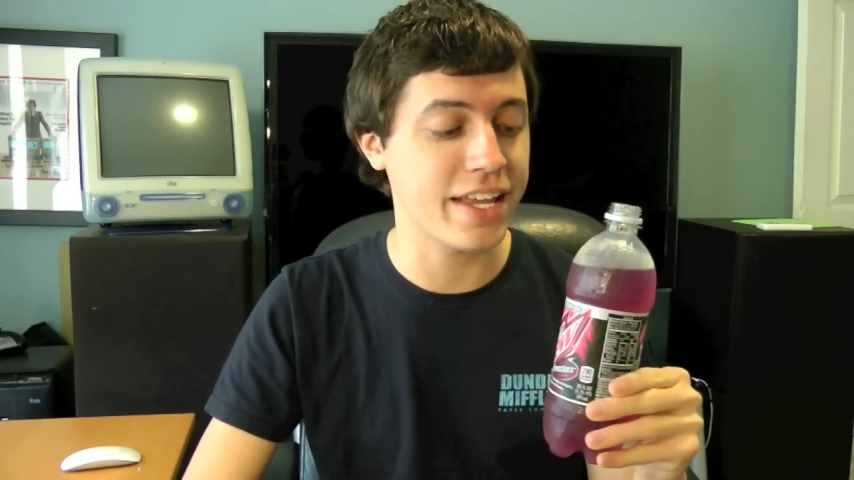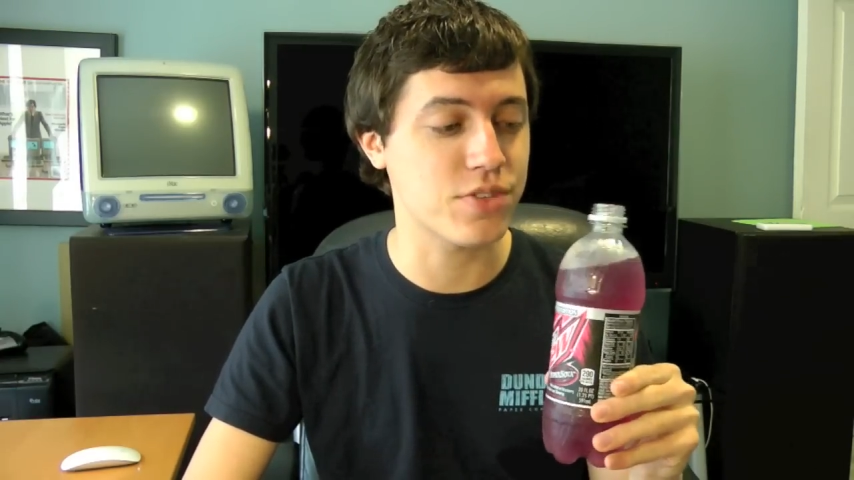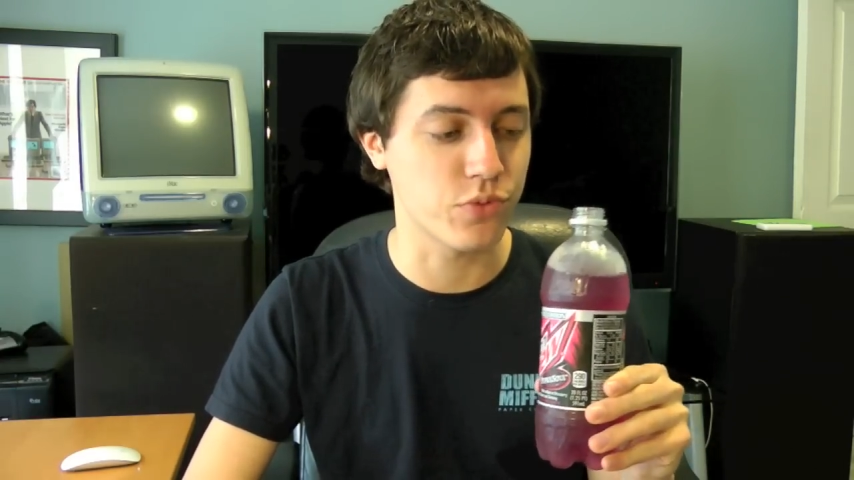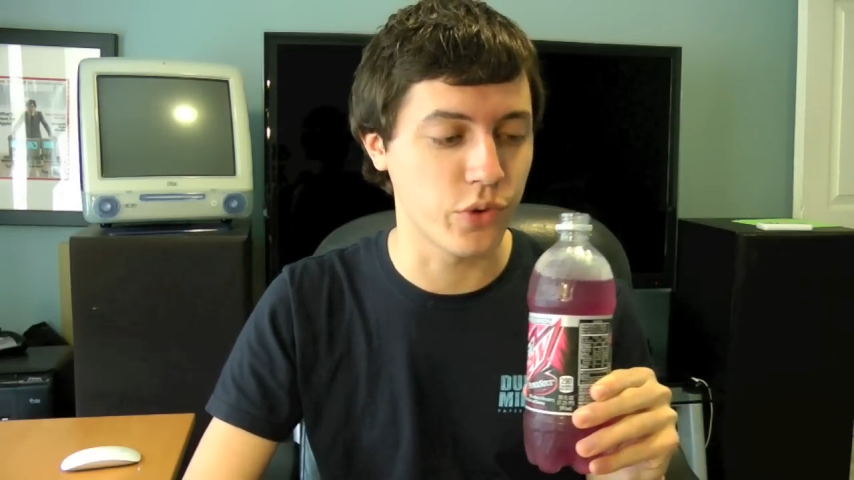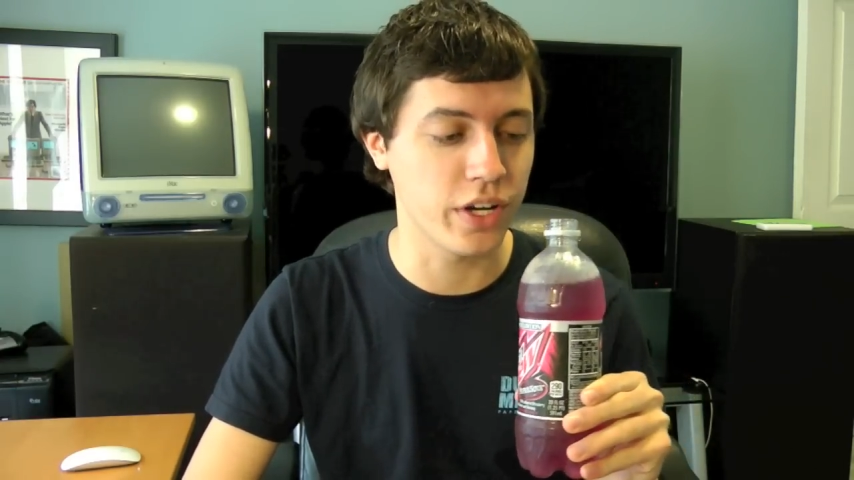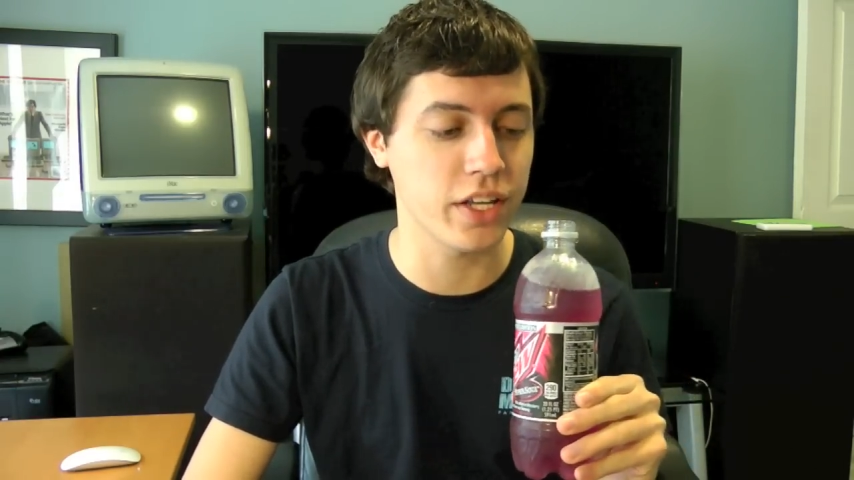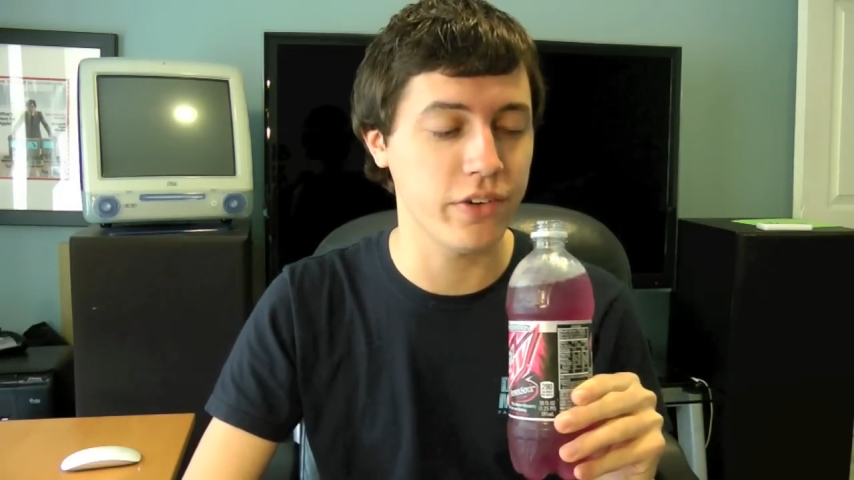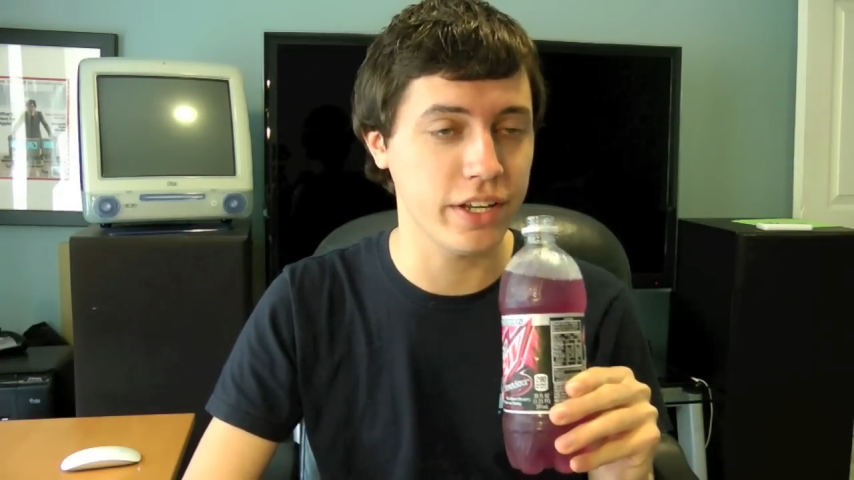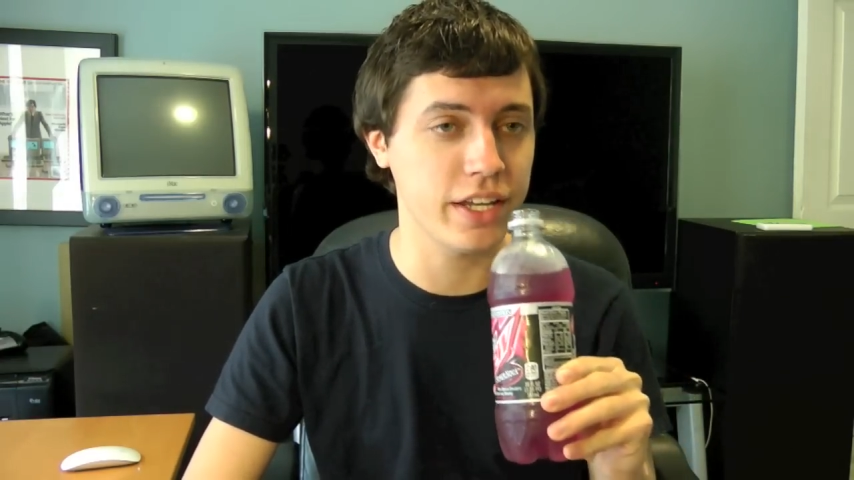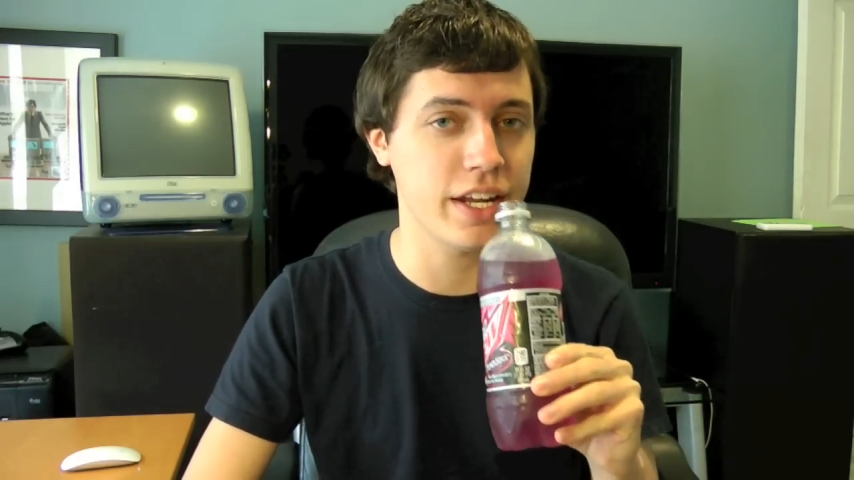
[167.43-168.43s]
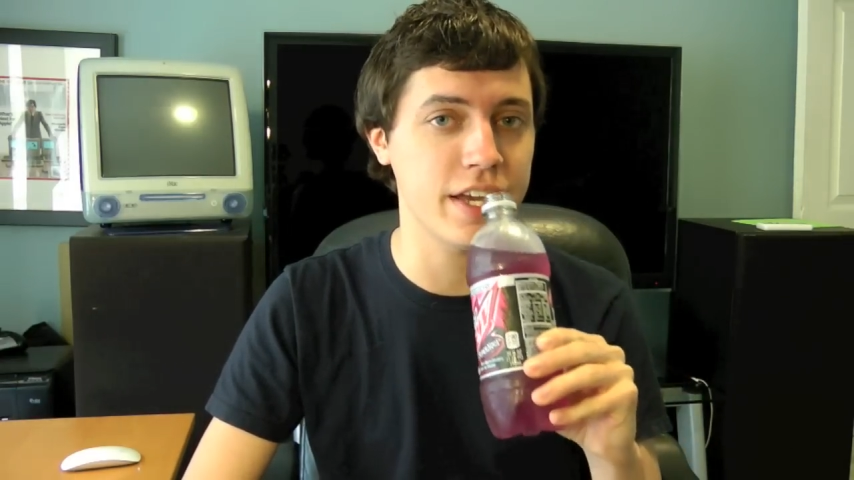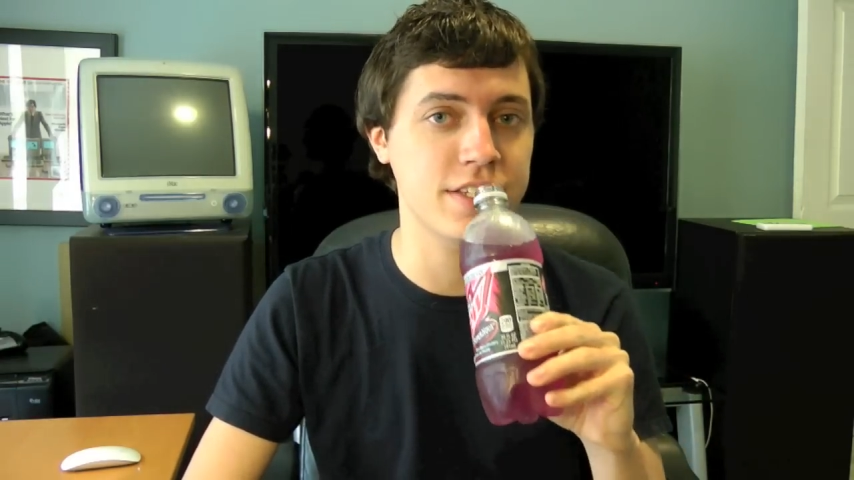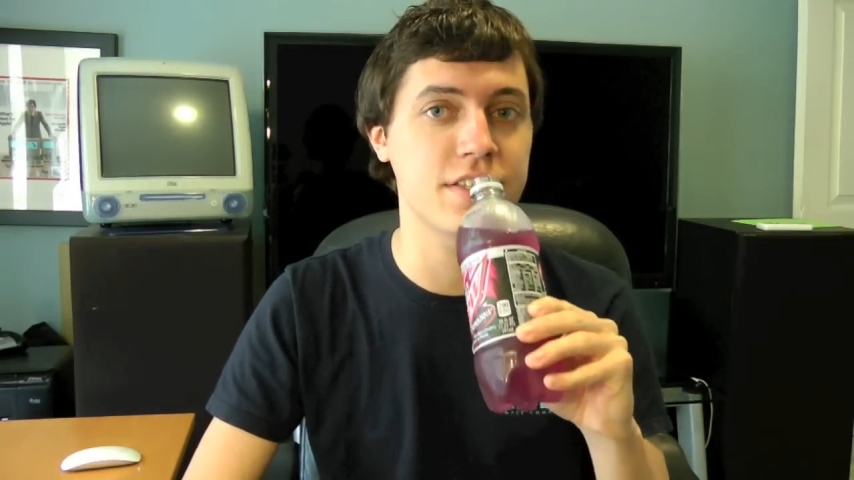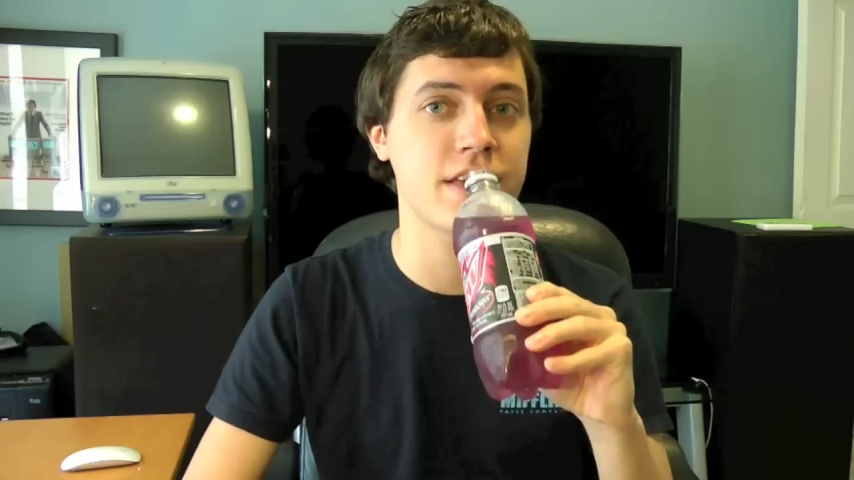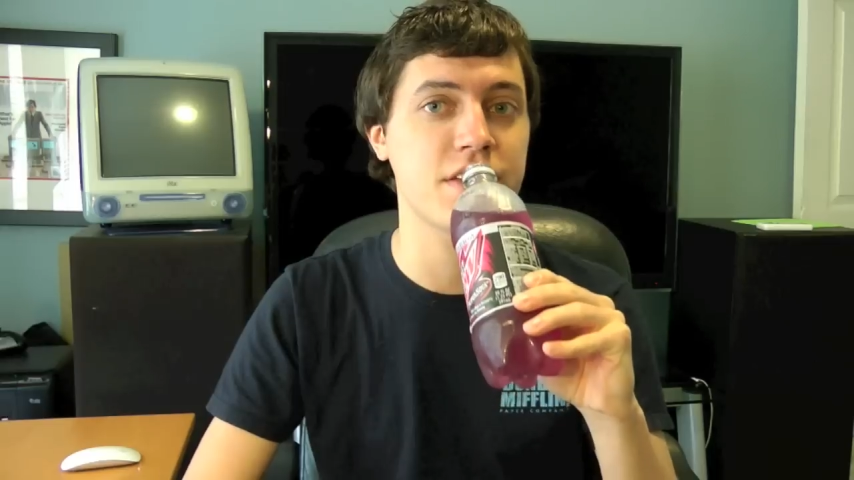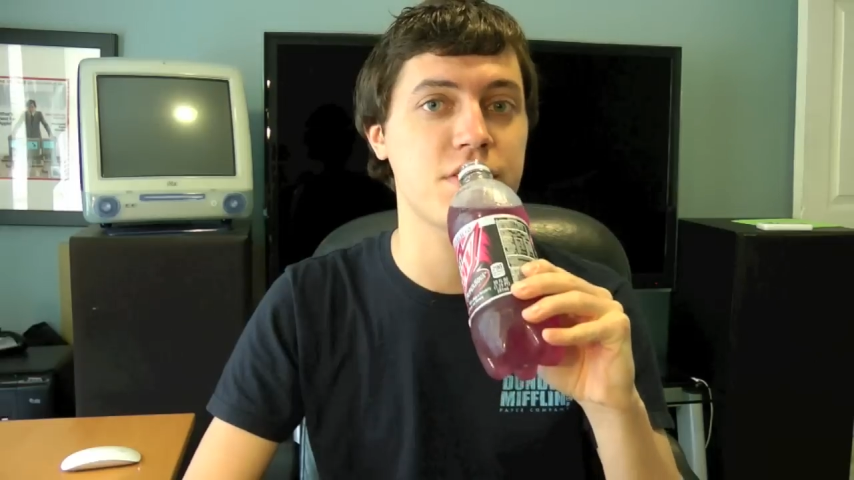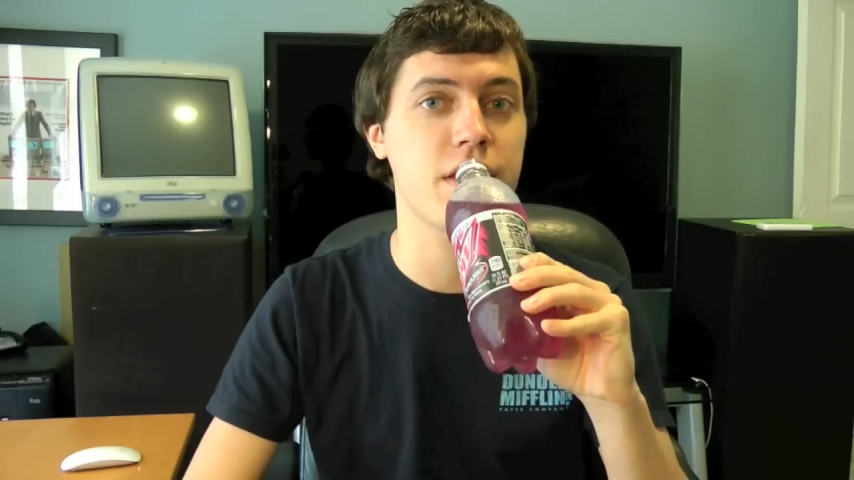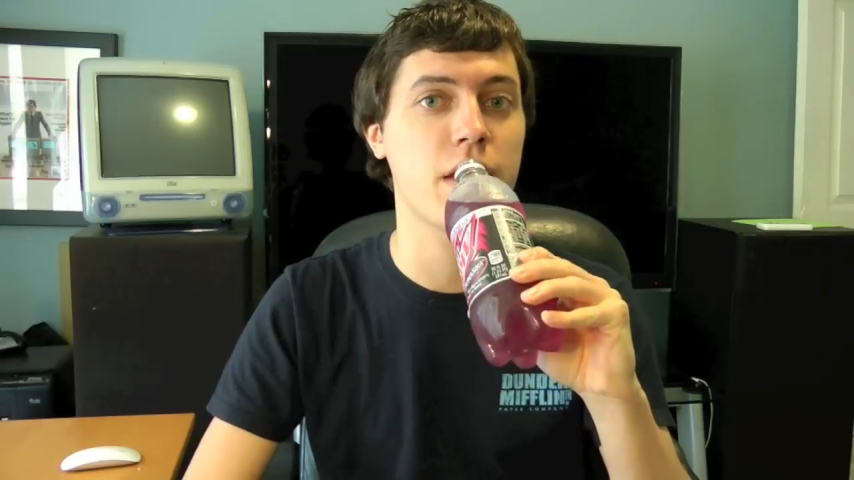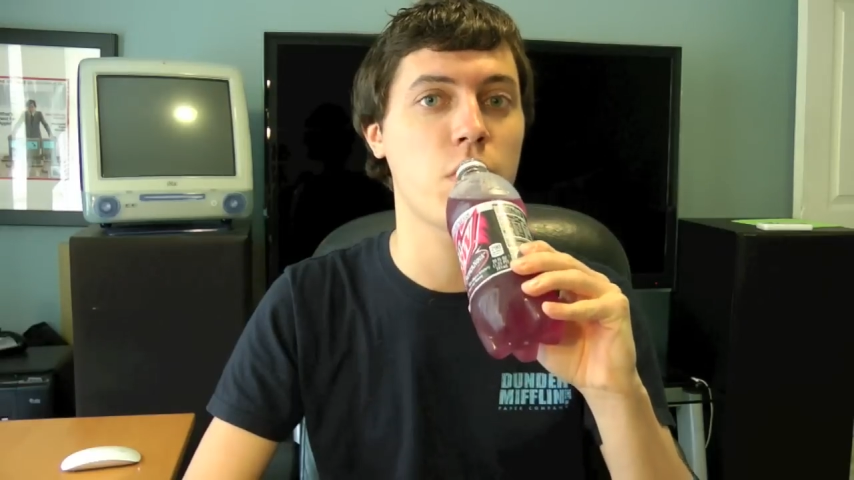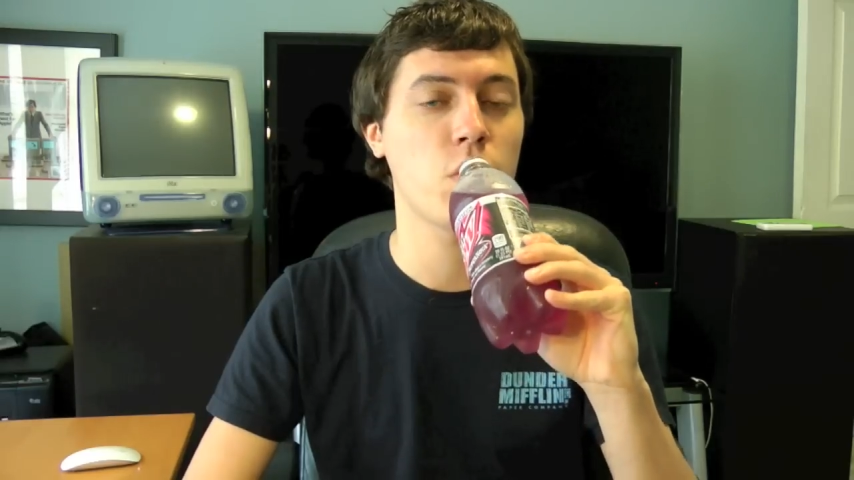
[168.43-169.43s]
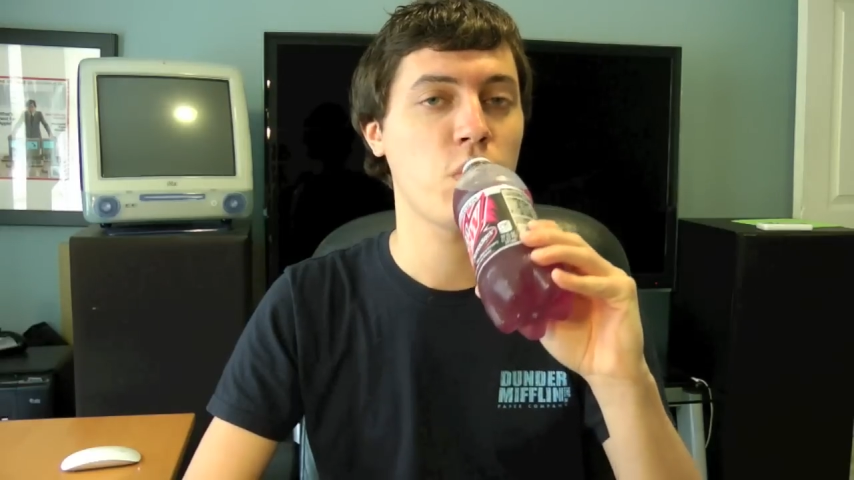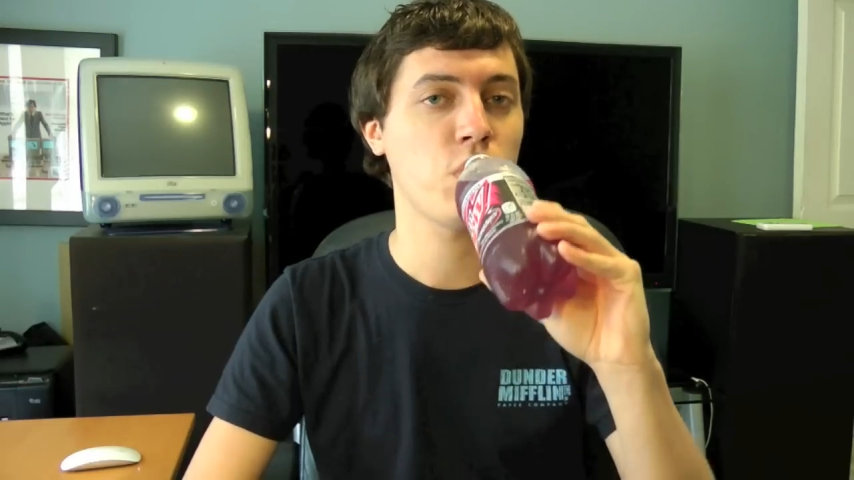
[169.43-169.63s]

it's really, really nice to taste again.